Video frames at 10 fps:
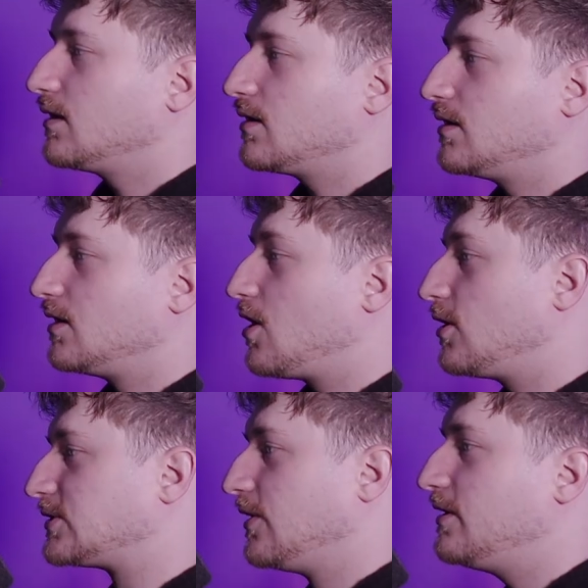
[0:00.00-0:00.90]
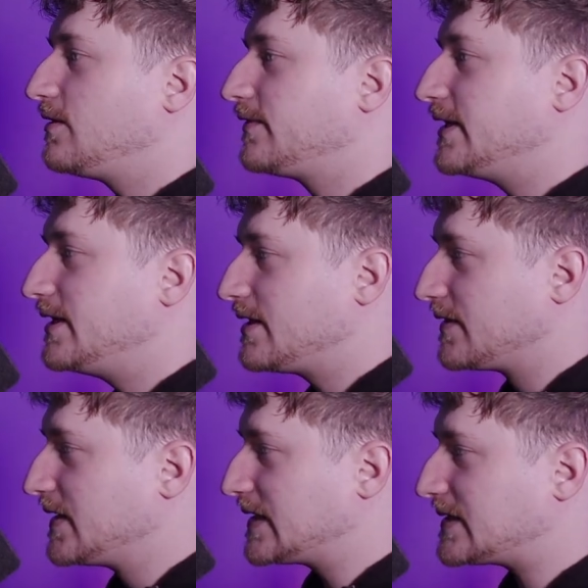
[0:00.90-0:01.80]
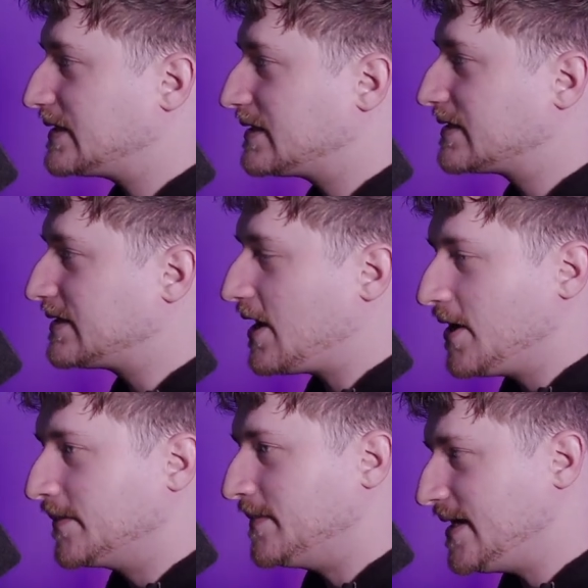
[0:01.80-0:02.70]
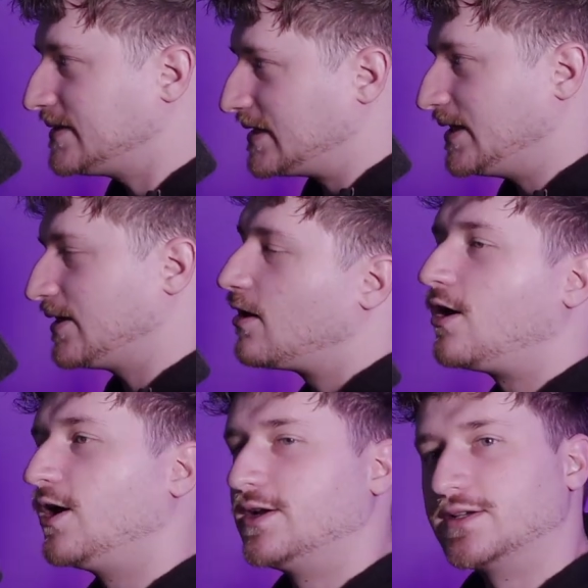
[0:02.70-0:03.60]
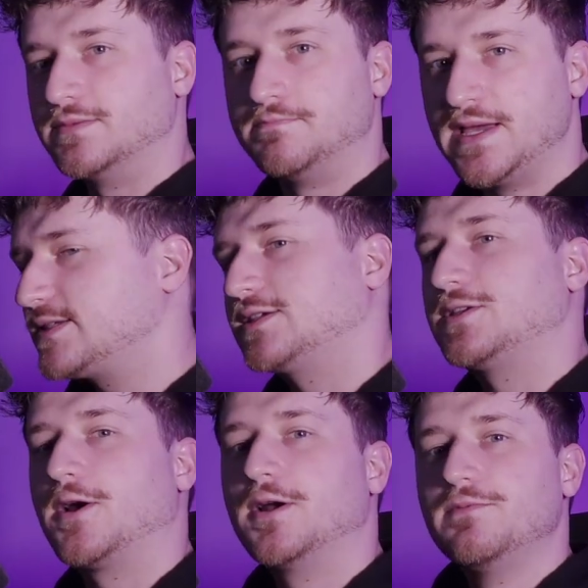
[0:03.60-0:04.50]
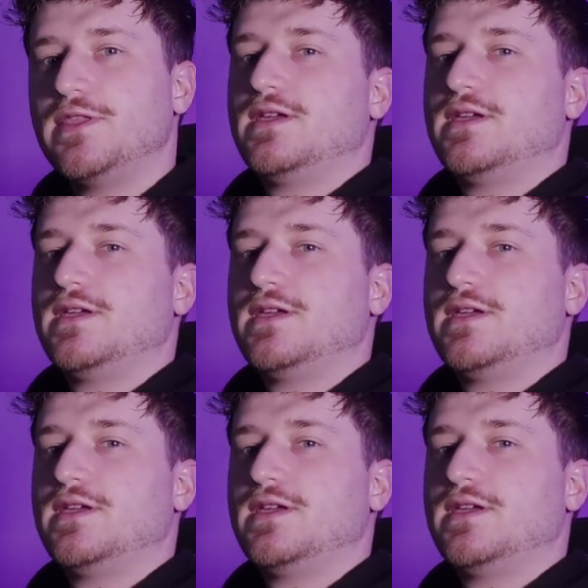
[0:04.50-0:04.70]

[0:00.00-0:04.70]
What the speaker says: Alternatively, this is amazing on bass guitar.